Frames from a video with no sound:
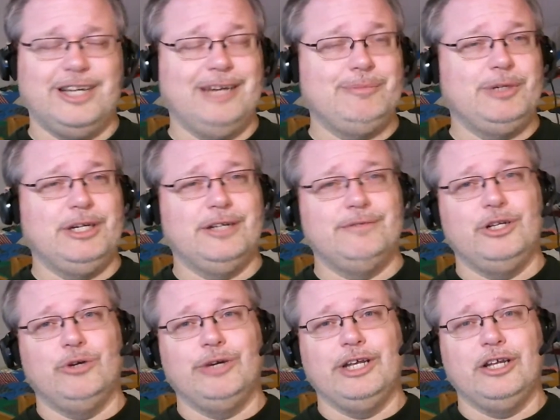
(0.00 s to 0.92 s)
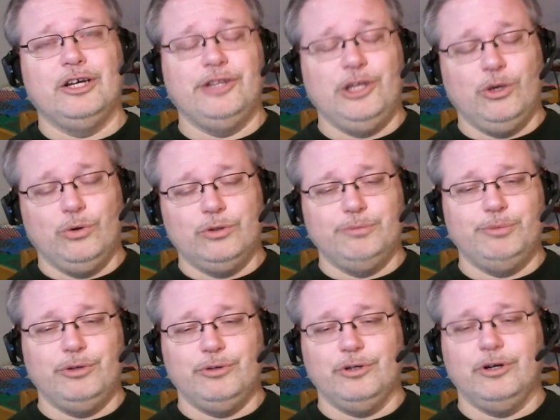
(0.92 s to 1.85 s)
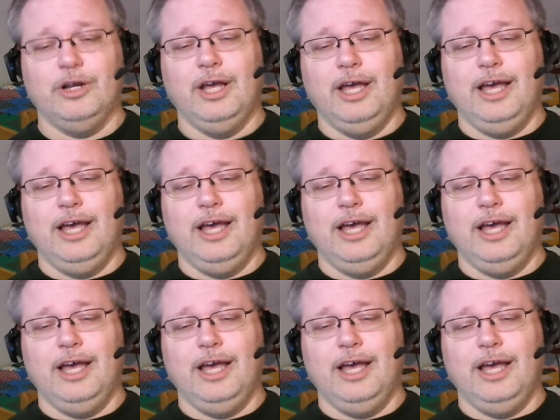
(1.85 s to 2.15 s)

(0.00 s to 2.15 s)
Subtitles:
I've been getting on the old computer,